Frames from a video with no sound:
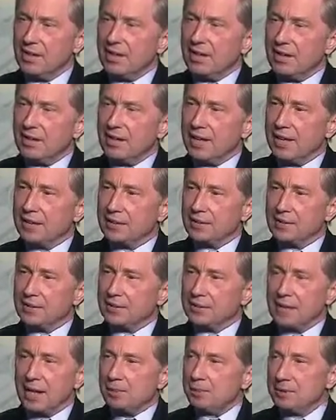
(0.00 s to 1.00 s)
that
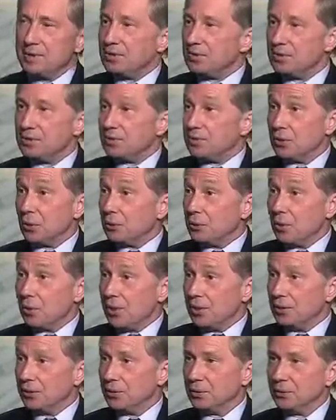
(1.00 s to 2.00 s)
the Japanese just don't know
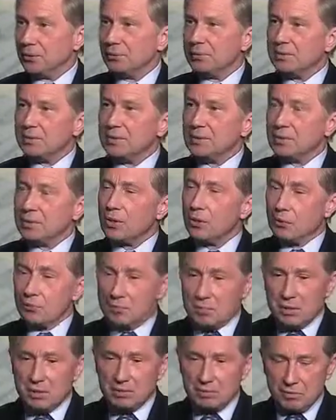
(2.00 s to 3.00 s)
how to do. So, I
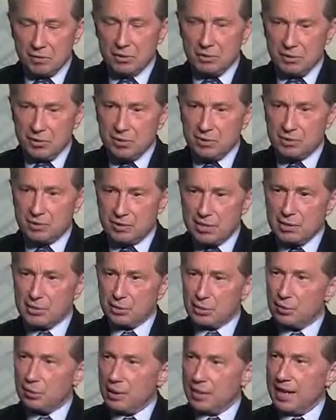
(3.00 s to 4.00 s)
mean, this
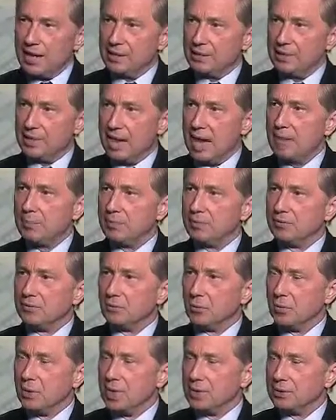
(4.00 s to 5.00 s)
is what has to happen
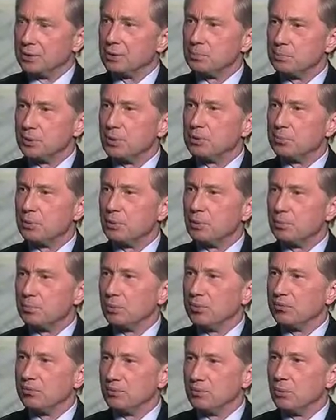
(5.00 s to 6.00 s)
for not just Pittsburgh,
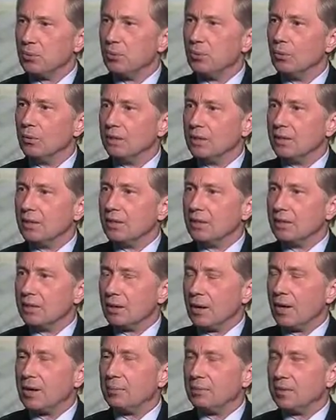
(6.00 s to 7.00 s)
but for the whole
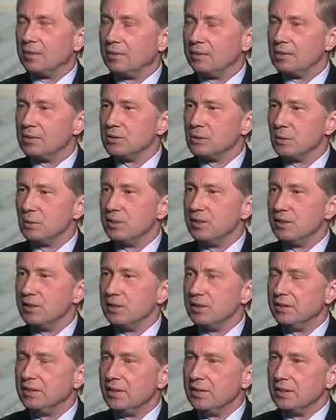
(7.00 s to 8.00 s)
economy, is that we
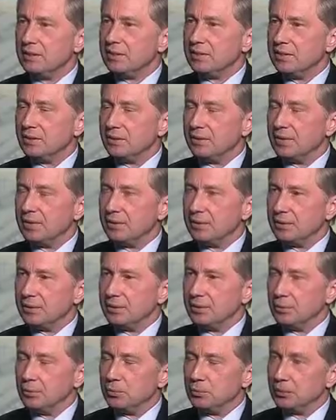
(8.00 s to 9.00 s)
need
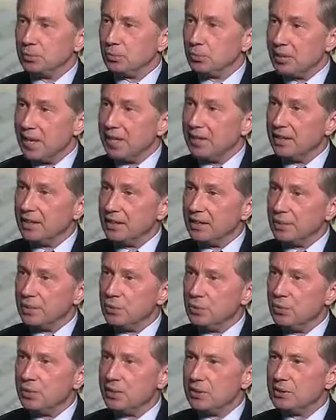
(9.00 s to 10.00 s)
to create
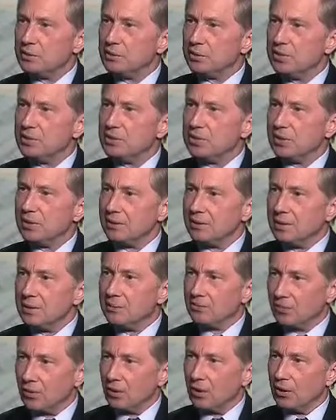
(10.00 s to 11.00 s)
new industries that
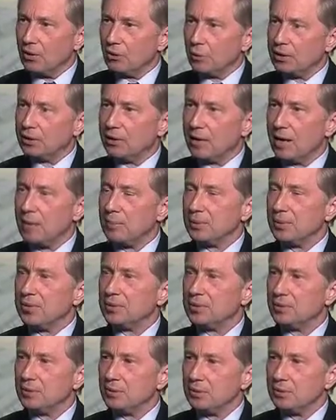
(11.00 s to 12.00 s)
leapfrog what the
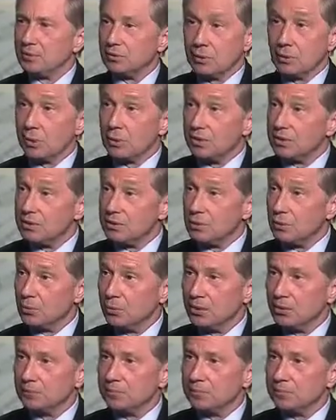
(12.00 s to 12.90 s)
competition currently is doing.